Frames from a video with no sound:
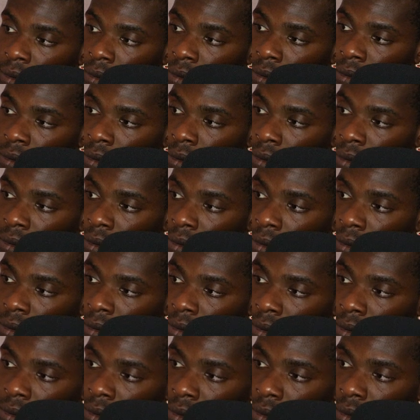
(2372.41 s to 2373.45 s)

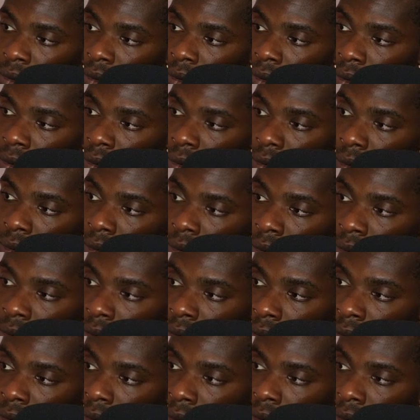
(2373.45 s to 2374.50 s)

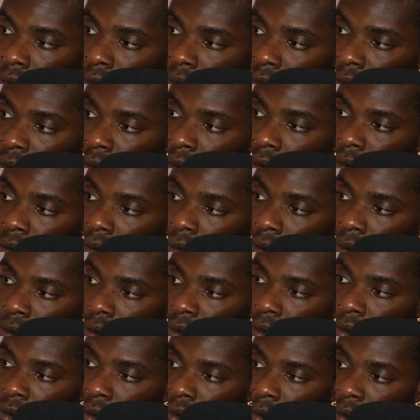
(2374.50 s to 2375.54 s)

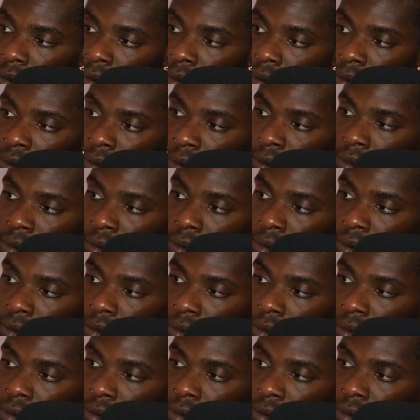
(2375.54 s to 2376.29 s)
[no speech]